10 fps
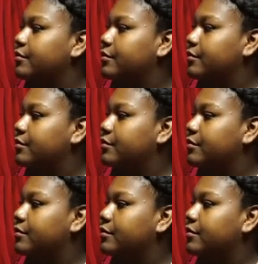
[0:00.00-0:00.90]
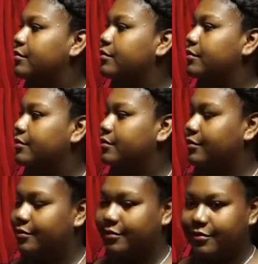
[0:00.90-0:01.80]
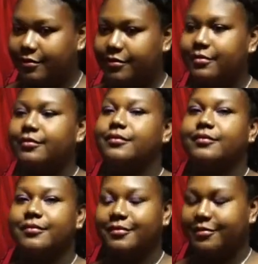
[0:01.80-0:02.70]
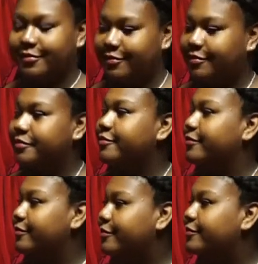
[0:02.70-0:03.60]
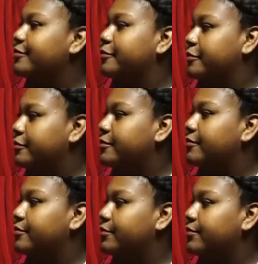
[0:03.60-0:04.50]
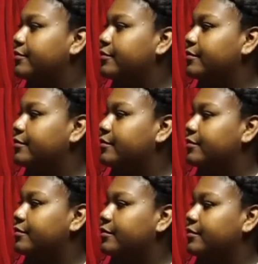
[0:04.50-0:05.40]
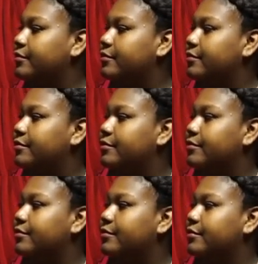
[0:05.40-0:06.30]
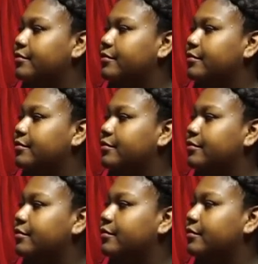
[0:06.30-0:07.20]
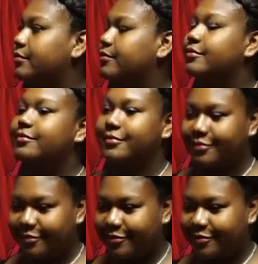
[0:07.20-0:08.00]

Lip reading: (not speaking)